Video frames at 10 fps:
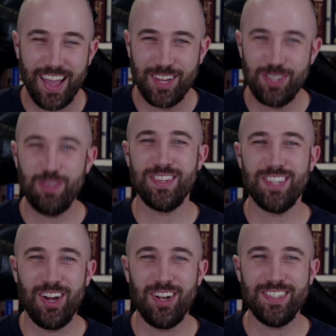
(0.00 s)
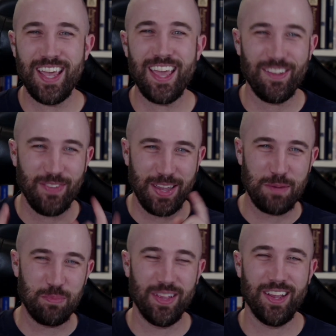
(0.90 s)
I could do this all day if I
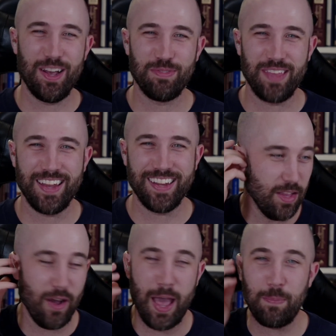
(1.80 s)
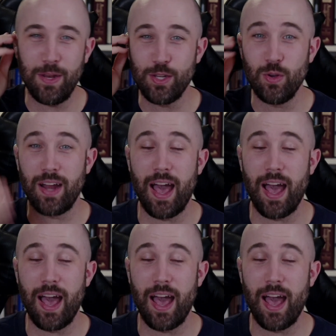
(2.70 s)
could play off that. No, happy to do it.